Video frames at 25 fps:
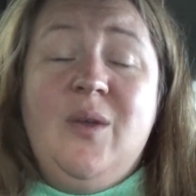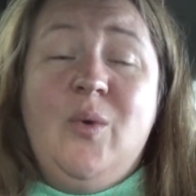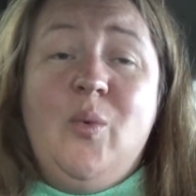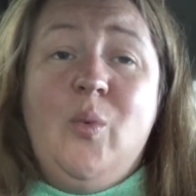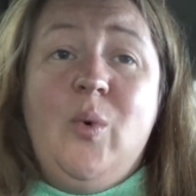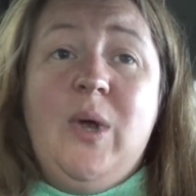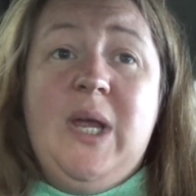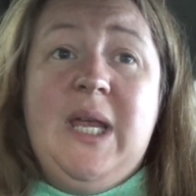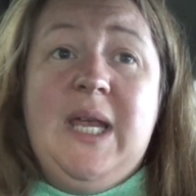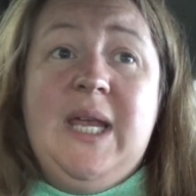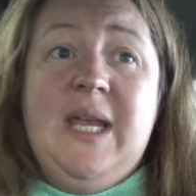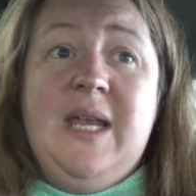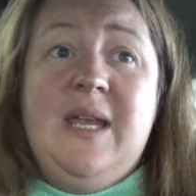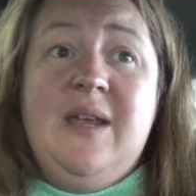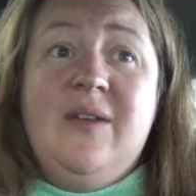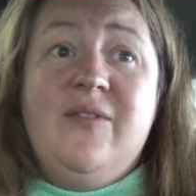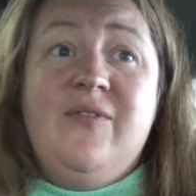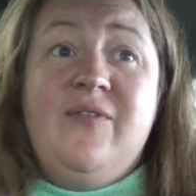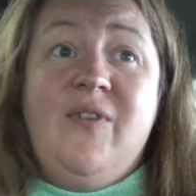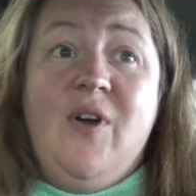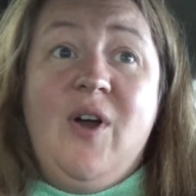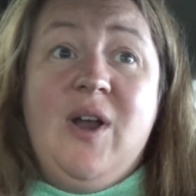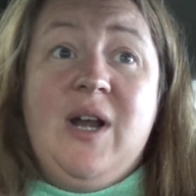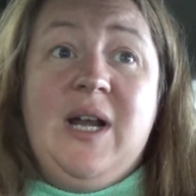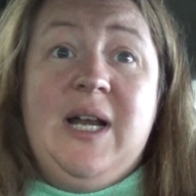we
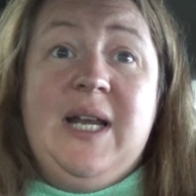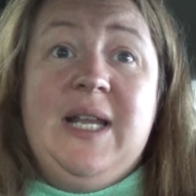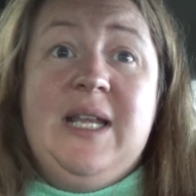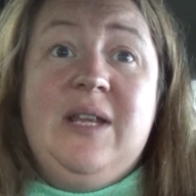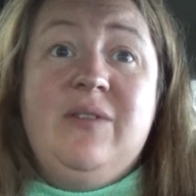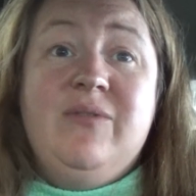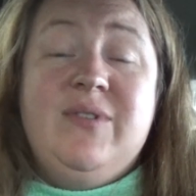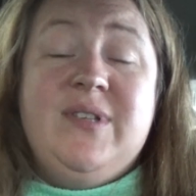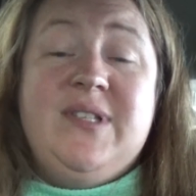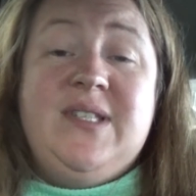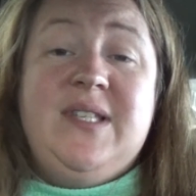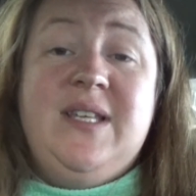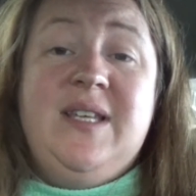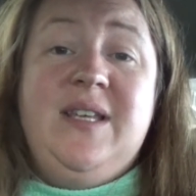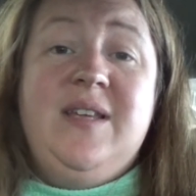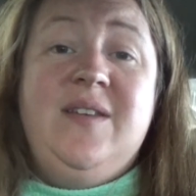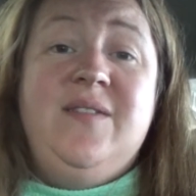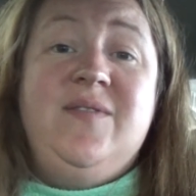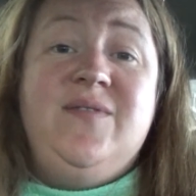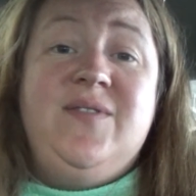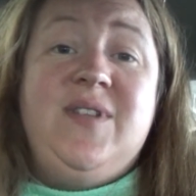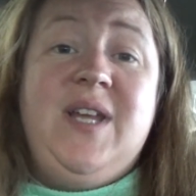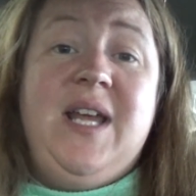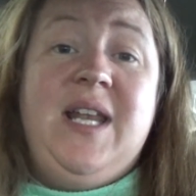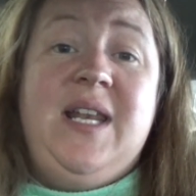finally
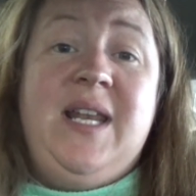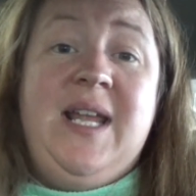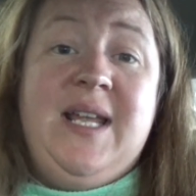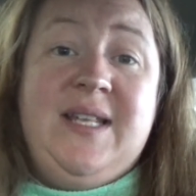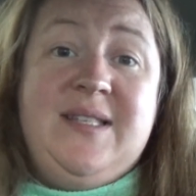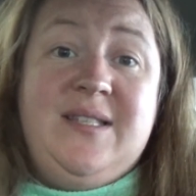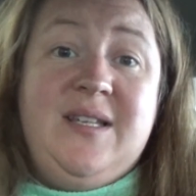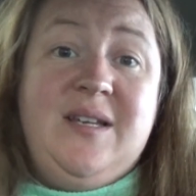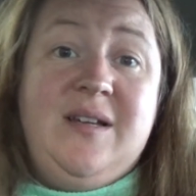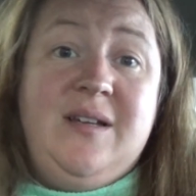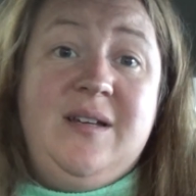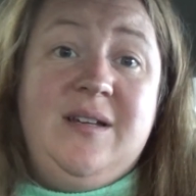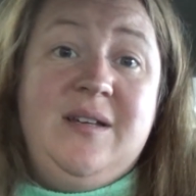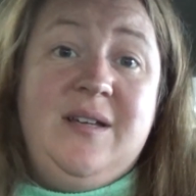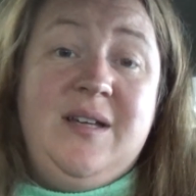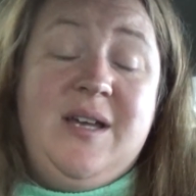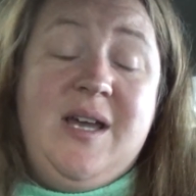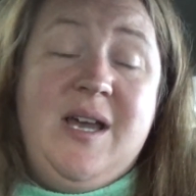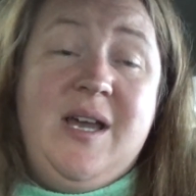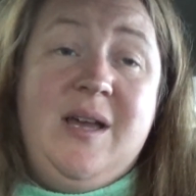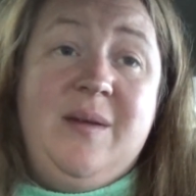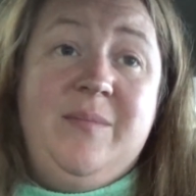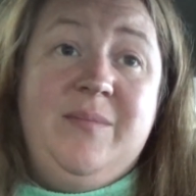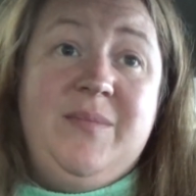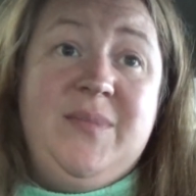received a letter
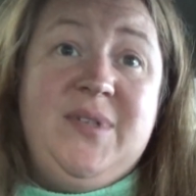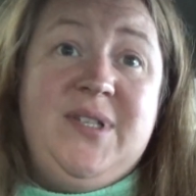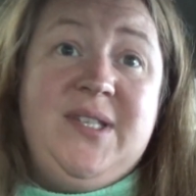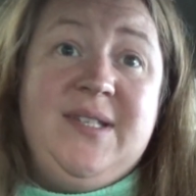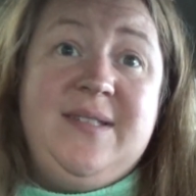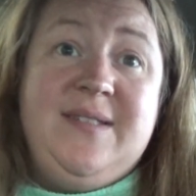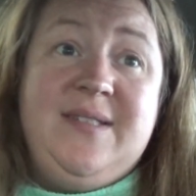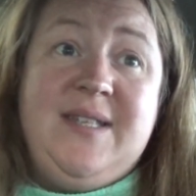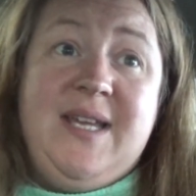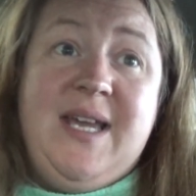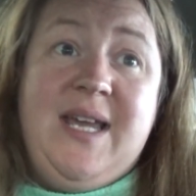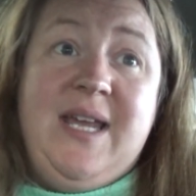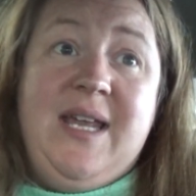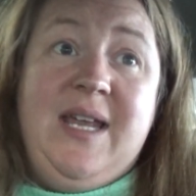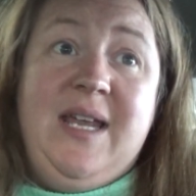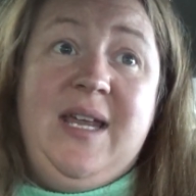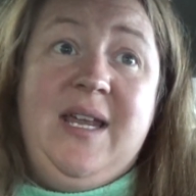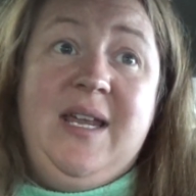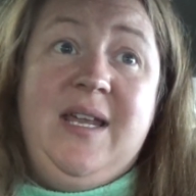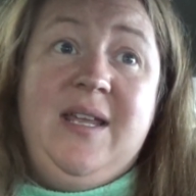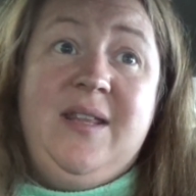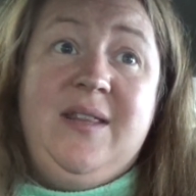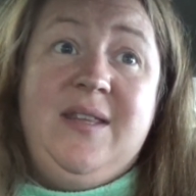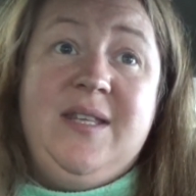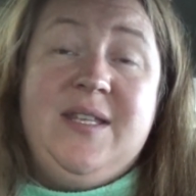to
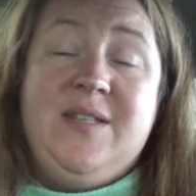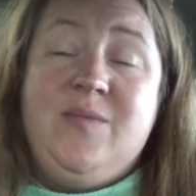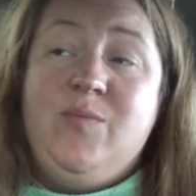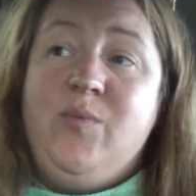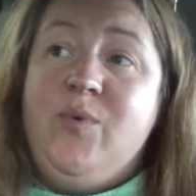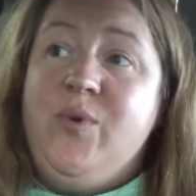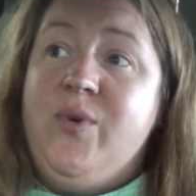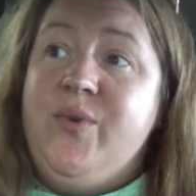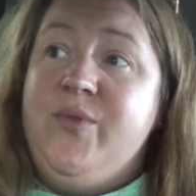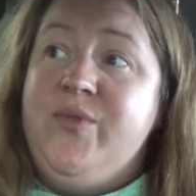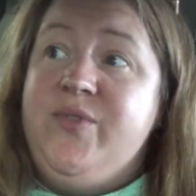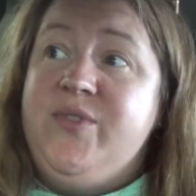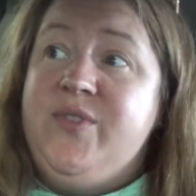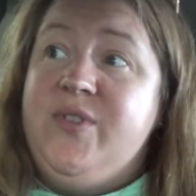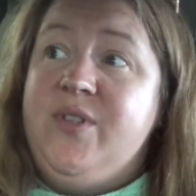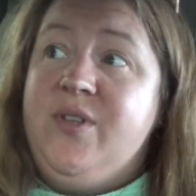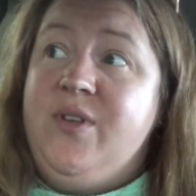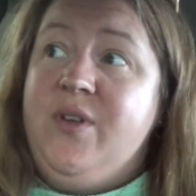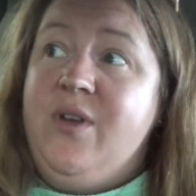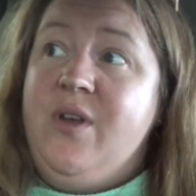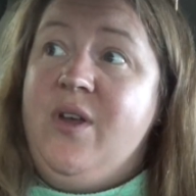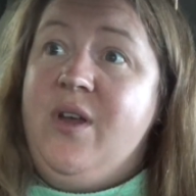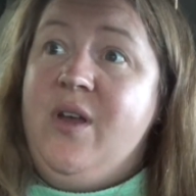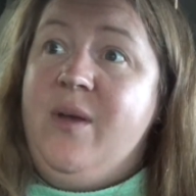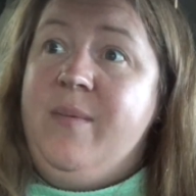say, this was
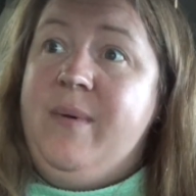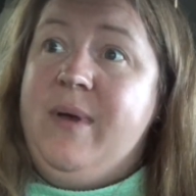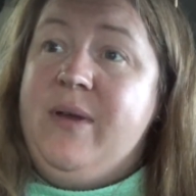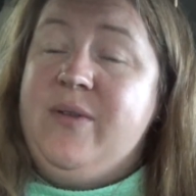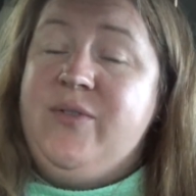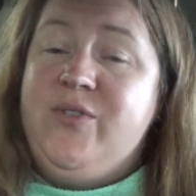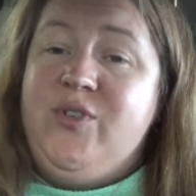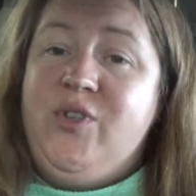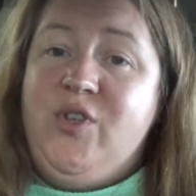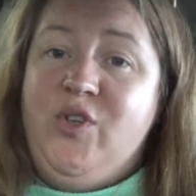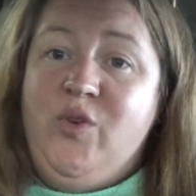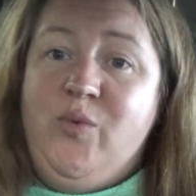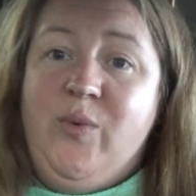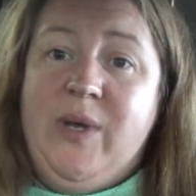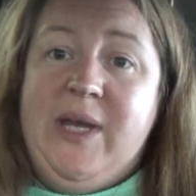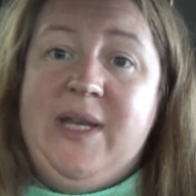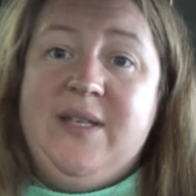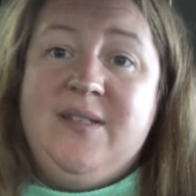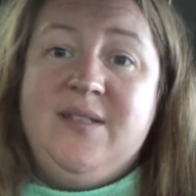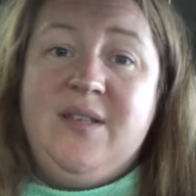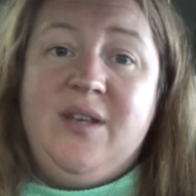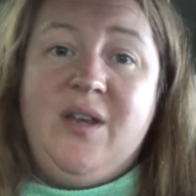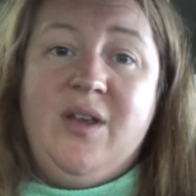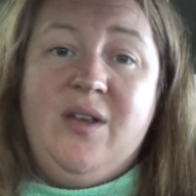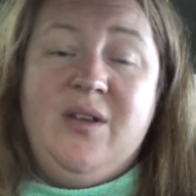about 2
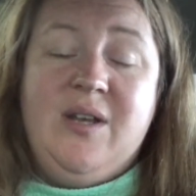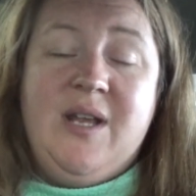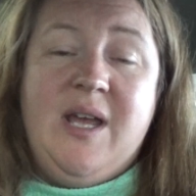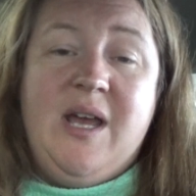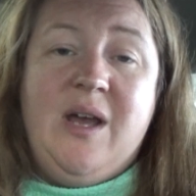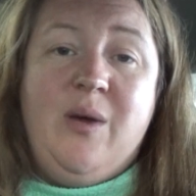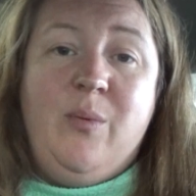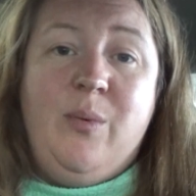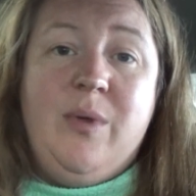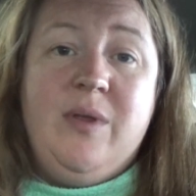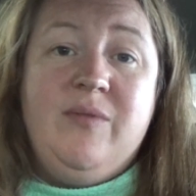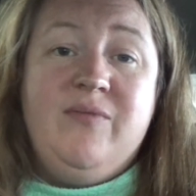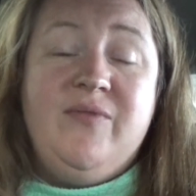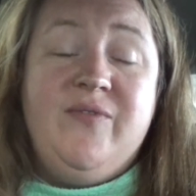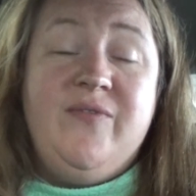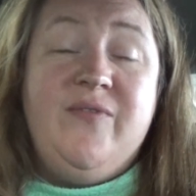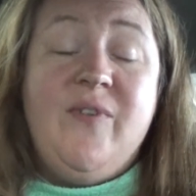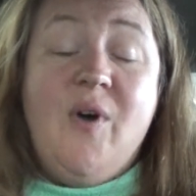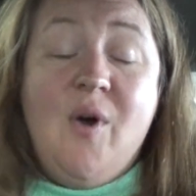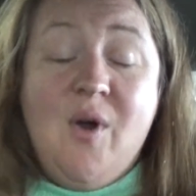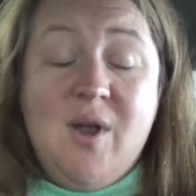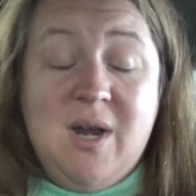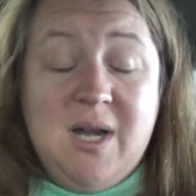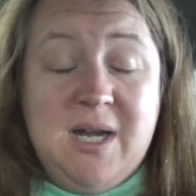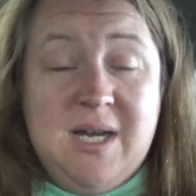weeks ago now, we've
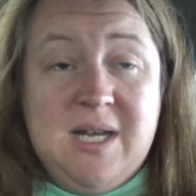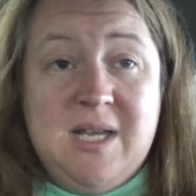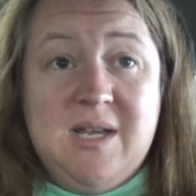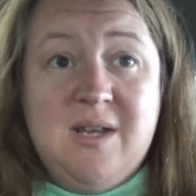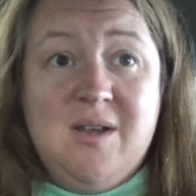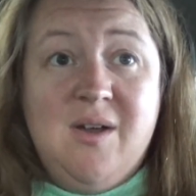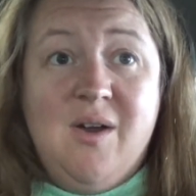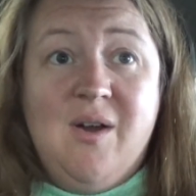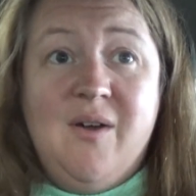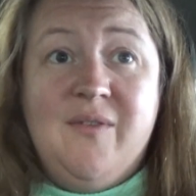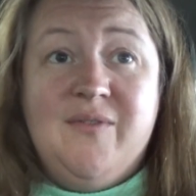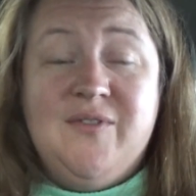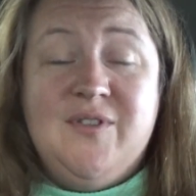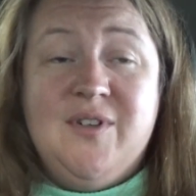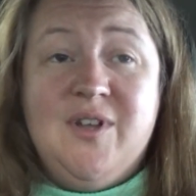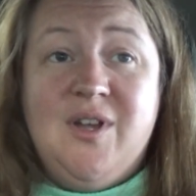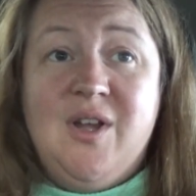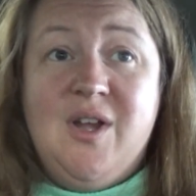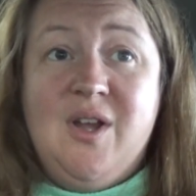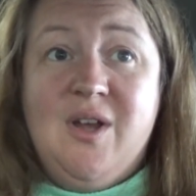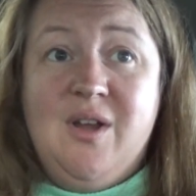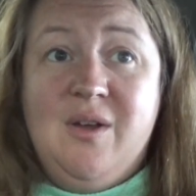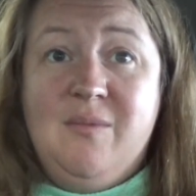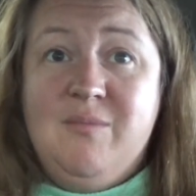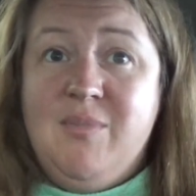finally, after
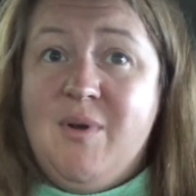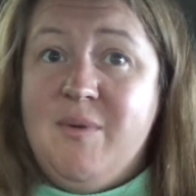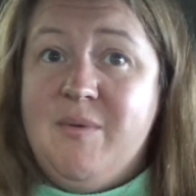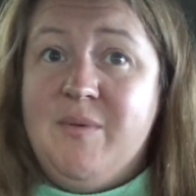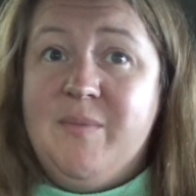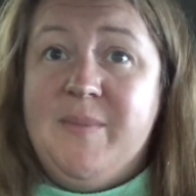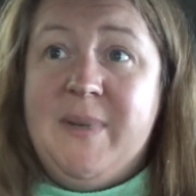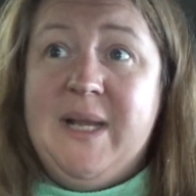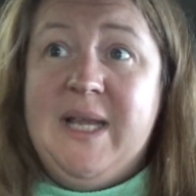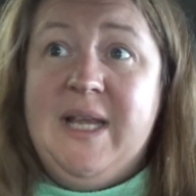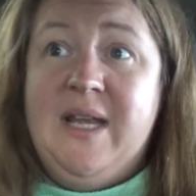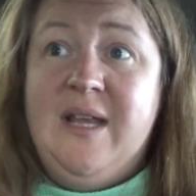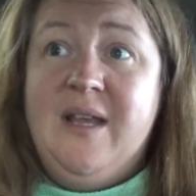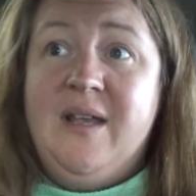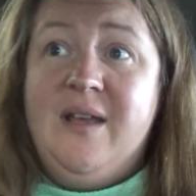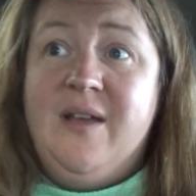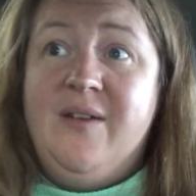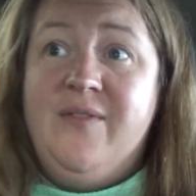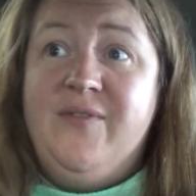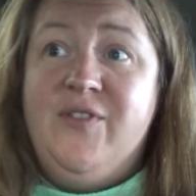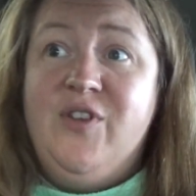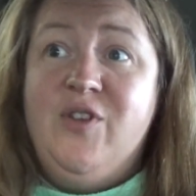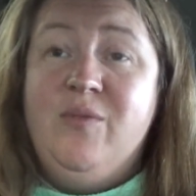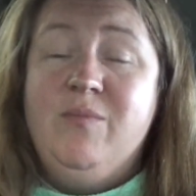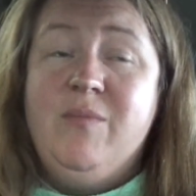probably
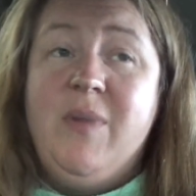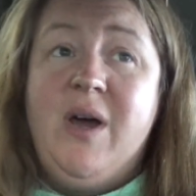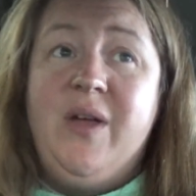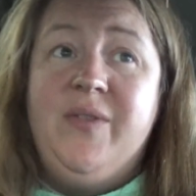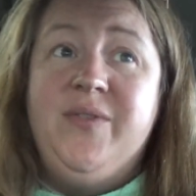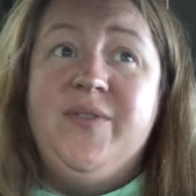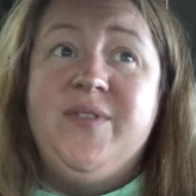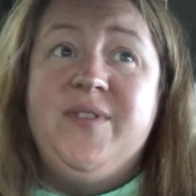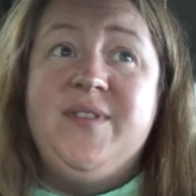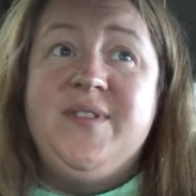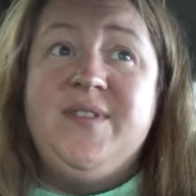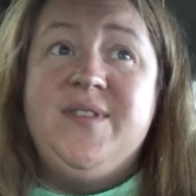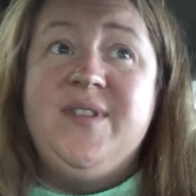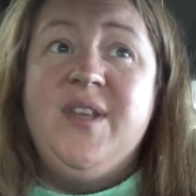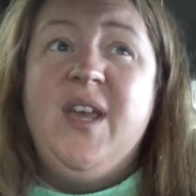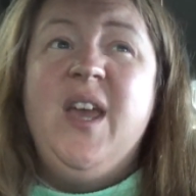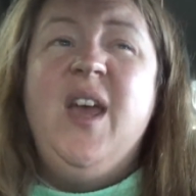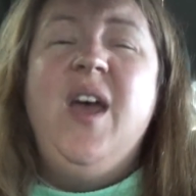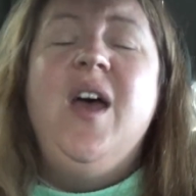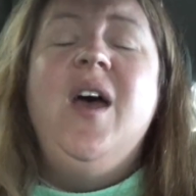a few months,